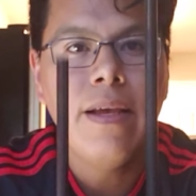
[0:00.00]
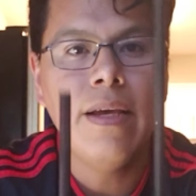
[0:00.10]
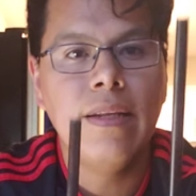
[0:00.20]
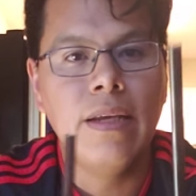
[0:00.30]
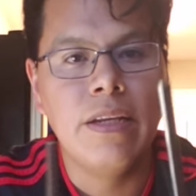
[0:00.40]

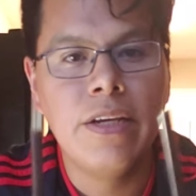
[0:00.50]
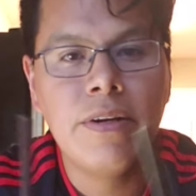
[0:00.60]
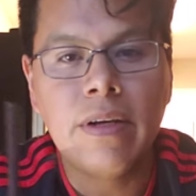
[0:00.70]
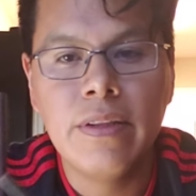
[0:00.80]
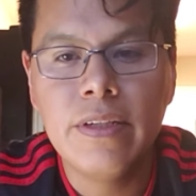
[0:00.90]
And then here
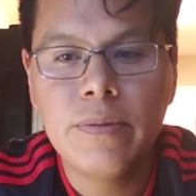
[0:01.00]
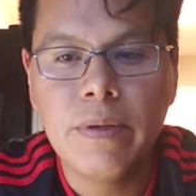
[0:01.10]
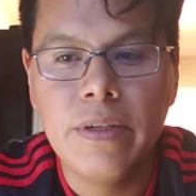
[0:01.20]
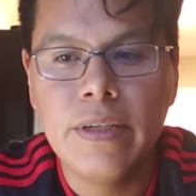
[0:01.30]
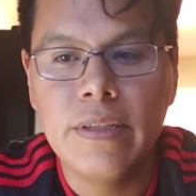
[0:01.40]
on this
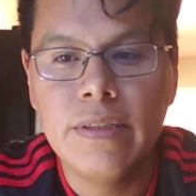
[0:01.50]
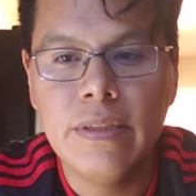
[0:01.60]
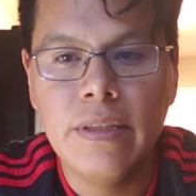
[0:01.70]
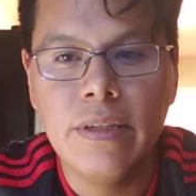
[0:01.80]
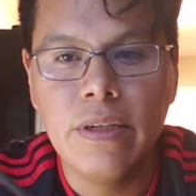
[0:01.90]
one, you can
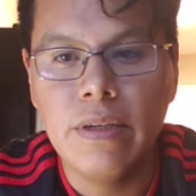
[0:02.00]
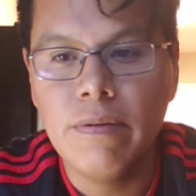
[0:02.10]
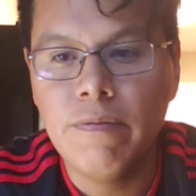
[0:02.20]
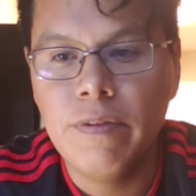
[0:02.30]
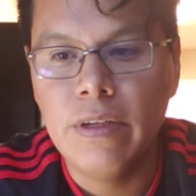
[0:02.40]
see the
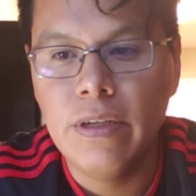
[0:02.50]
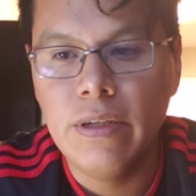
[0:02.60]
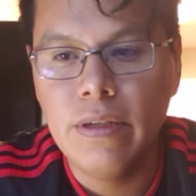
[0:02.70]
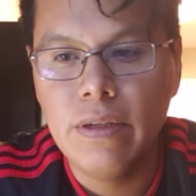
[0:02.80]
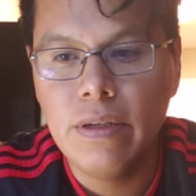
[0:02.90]

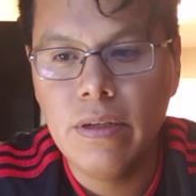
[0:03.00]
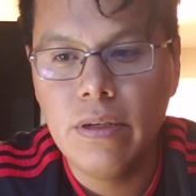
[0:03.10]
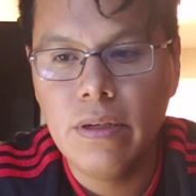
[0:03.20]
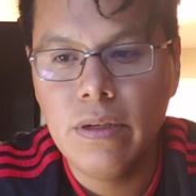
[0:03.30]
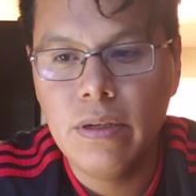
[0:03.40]
V
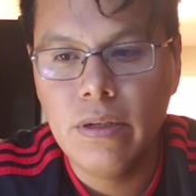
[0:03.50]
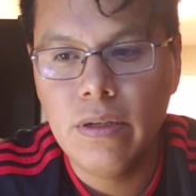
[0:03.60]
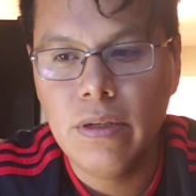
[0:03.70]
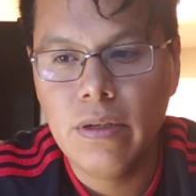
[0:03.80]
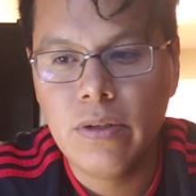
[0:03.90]

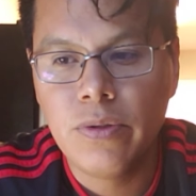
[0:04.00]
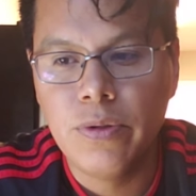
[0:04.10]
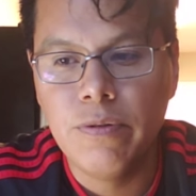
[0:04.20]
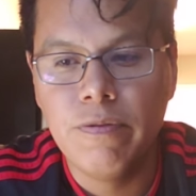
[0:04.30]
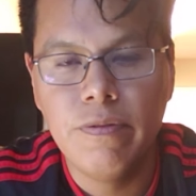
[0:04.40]

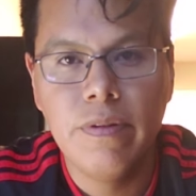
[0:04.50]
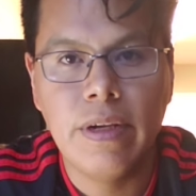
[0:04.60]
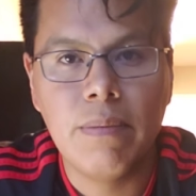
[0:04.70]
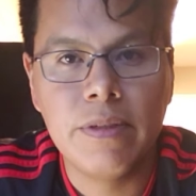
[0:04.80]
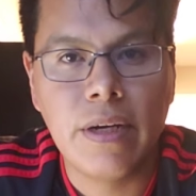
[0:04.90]
groove
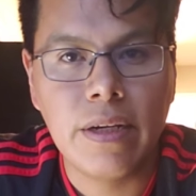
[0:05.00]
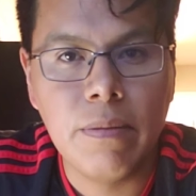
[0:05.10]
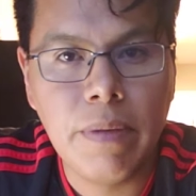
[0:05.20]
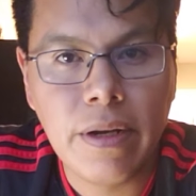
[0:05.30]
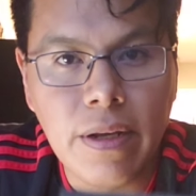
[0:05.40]
that I'm talking
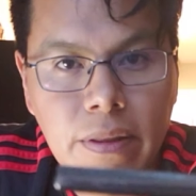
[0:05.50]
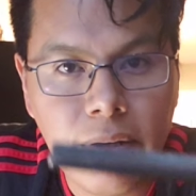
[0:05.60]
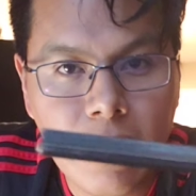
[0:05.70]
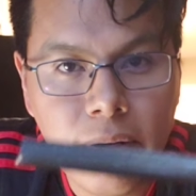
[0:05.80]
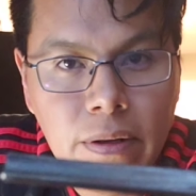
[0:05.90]
about on
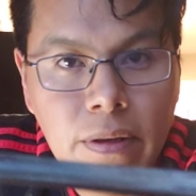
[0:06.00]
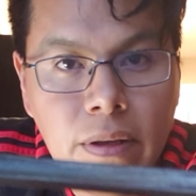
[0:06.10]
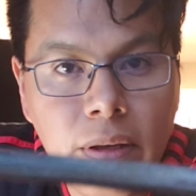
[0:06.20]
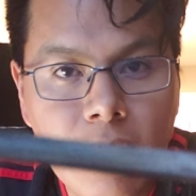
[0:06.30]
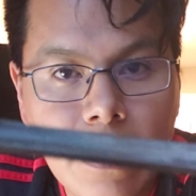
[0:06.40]
there,
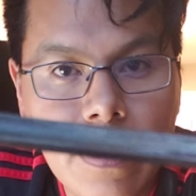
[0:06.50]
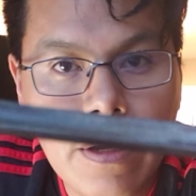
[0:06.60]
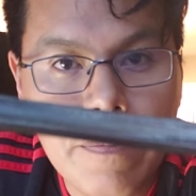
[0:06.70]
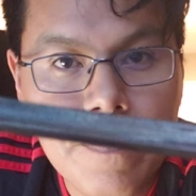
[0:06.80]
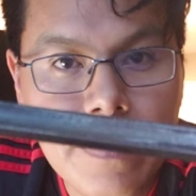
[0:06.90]

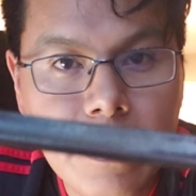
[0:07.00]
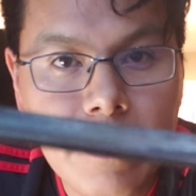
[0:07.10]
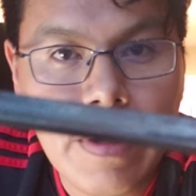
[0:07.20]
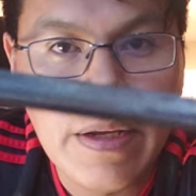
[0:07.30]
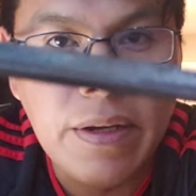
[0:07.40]

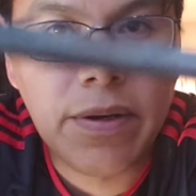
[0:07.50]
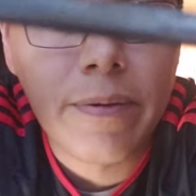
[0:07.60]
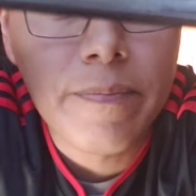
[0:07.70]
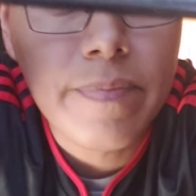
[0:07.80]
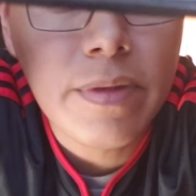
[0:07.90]
right here.
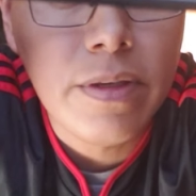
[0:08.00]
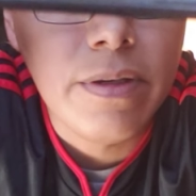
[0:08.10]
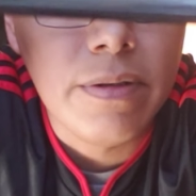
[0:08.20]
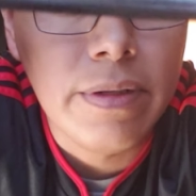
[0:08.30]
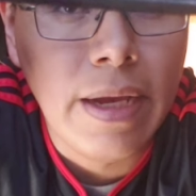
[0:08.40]

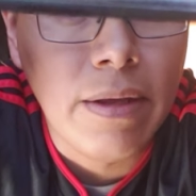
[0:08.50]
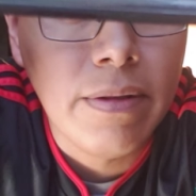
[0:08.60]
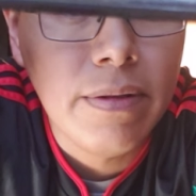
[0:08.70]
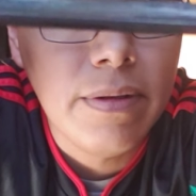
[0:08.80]
Go down,